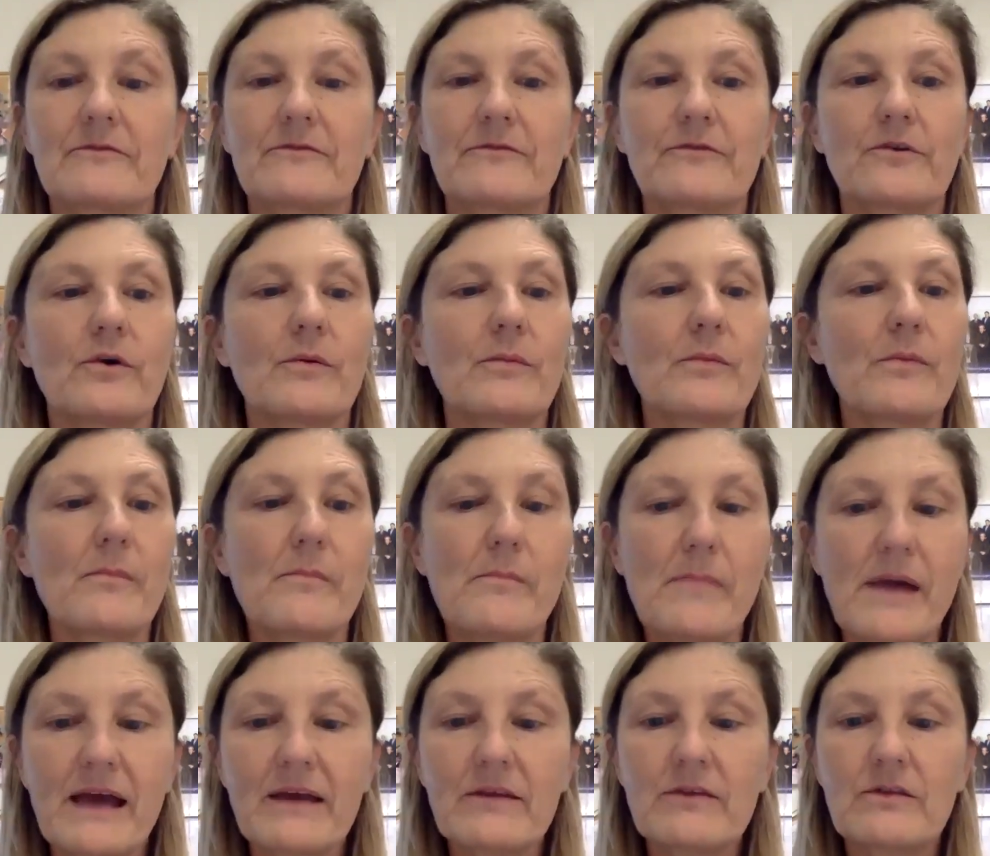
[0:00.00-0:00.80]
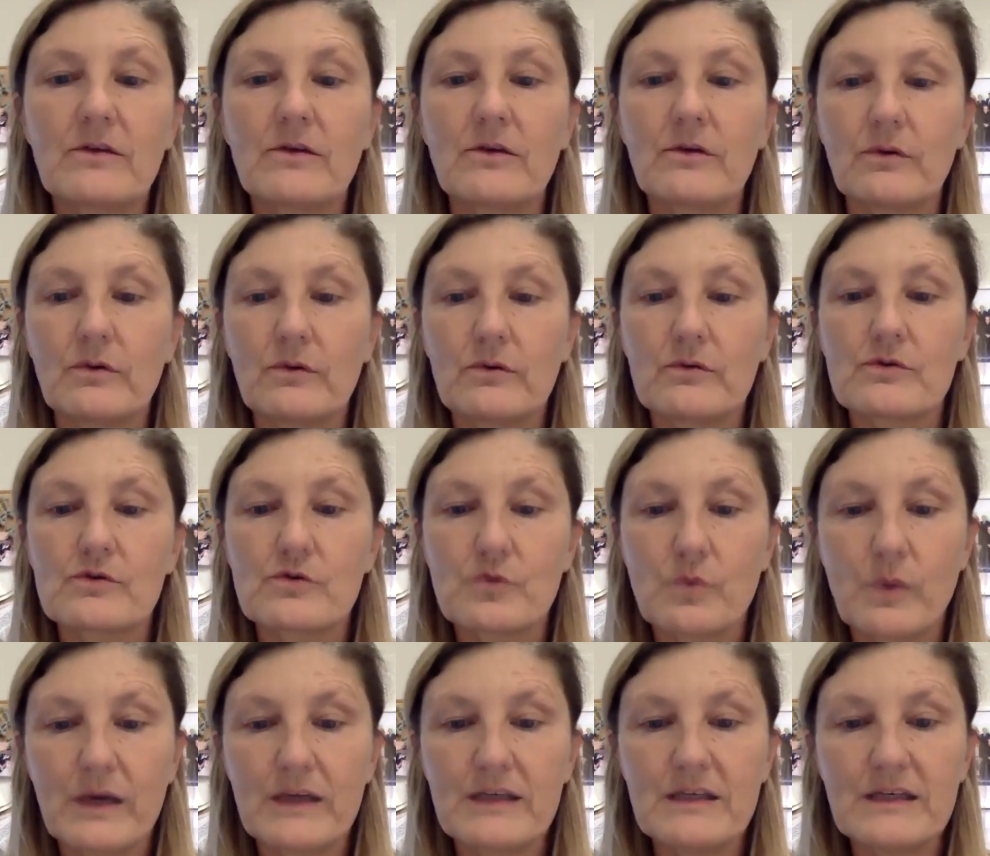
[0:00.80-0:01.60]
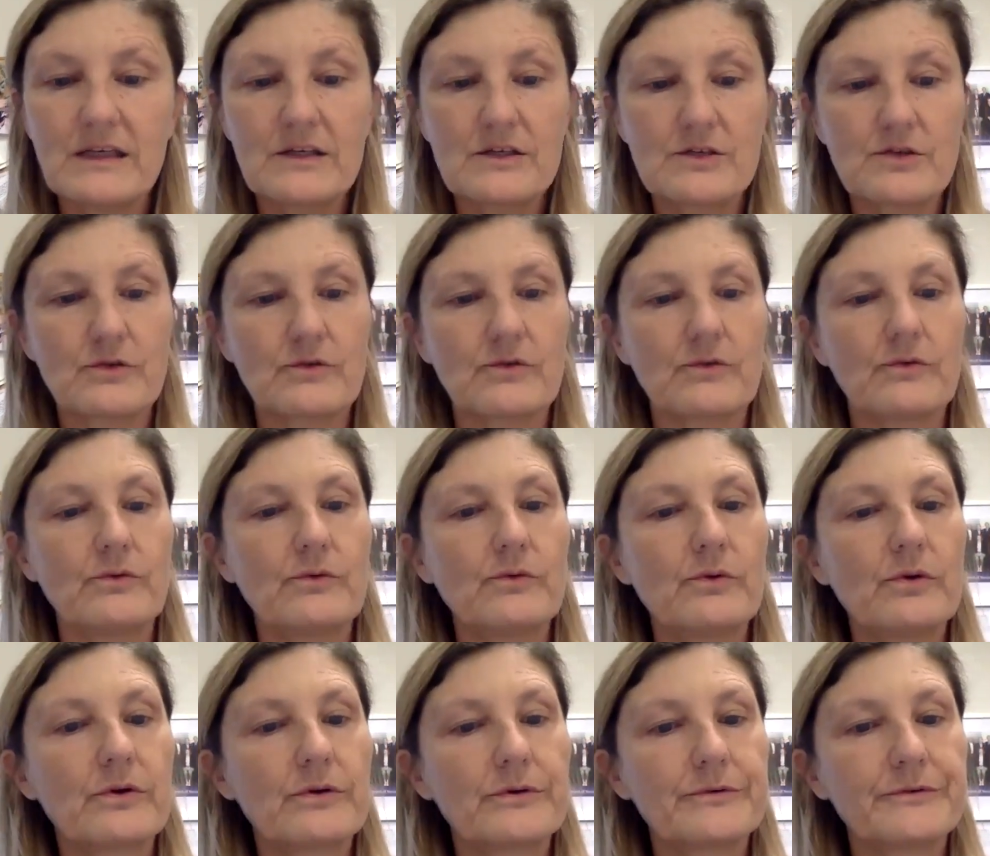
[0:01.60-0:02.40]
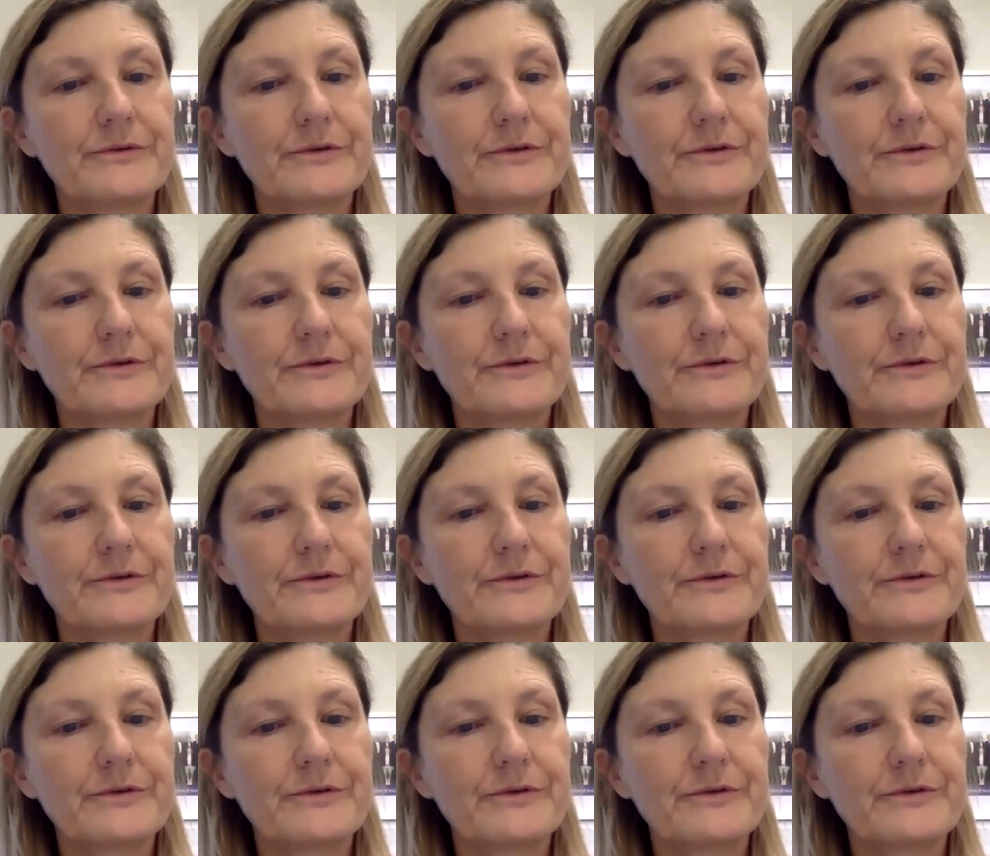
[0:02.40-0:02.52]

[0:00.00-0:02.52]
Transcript: from Matthew 22,